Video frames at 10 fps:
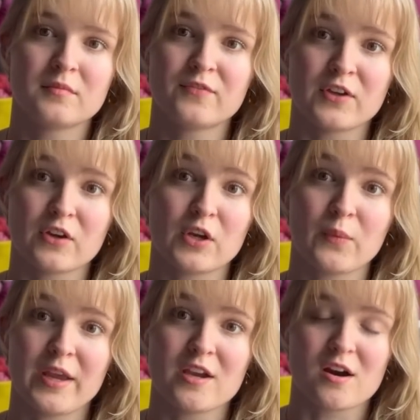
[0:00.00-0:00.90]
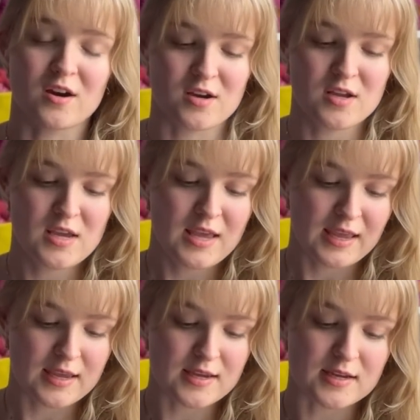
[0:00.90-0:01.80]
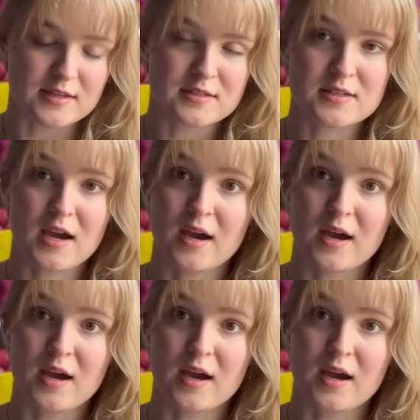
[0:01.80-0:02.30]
fingering weight yarn, and